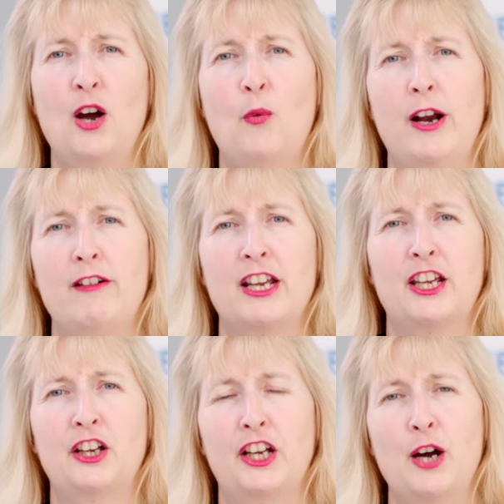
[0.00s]
where it
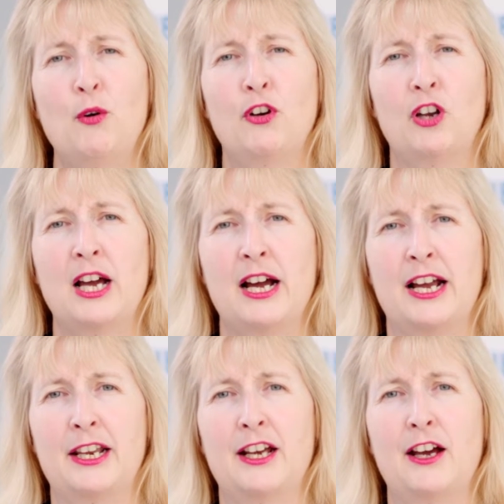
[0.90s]
can go
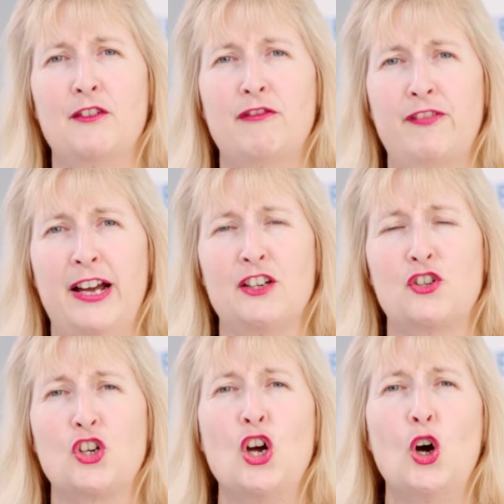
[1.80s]
online and
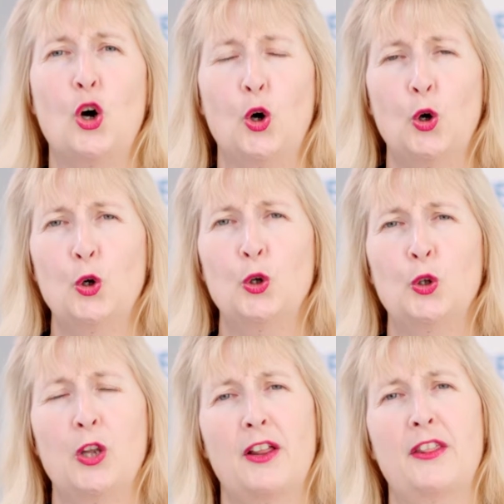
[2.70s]
fetch
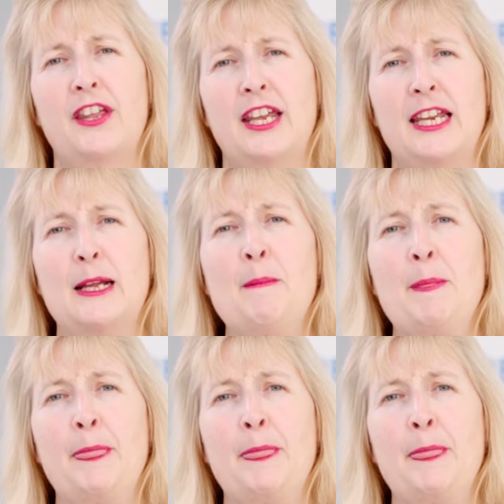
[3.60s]
all the